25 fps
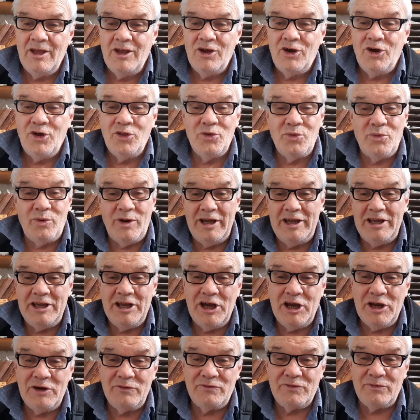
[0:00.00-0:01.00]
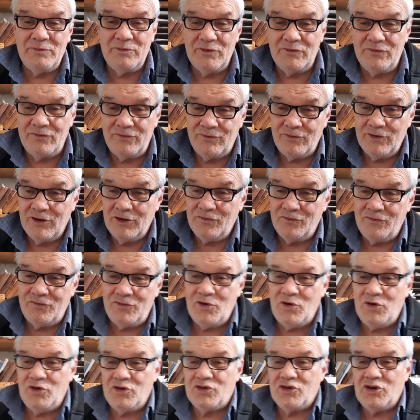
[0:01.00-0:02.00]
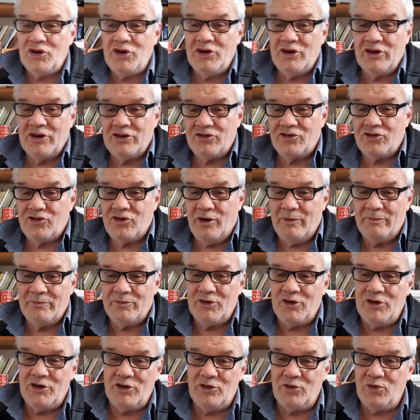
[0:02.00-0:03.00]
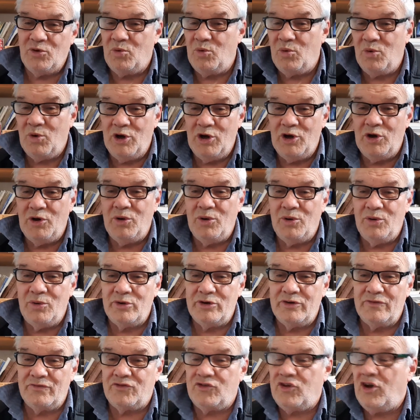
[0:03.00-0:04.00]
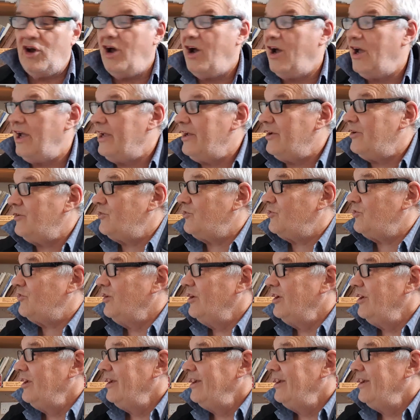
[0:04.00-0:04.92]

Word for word: On the way home from the infusion, I stopped in at the World of Tires,